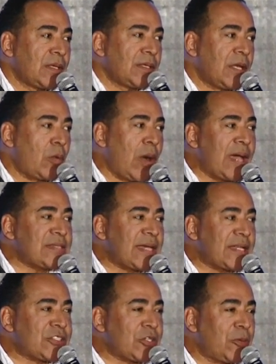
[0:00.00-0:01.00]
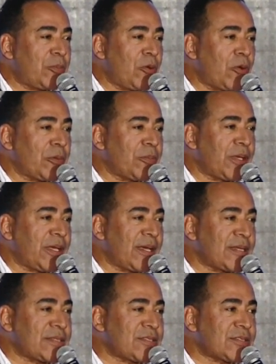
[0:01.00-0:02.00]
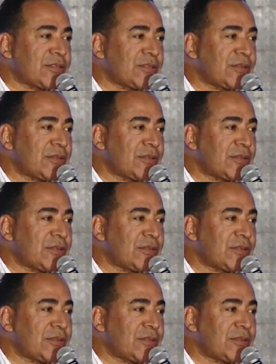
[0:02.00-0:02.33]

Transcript: Now, why is that so important? Because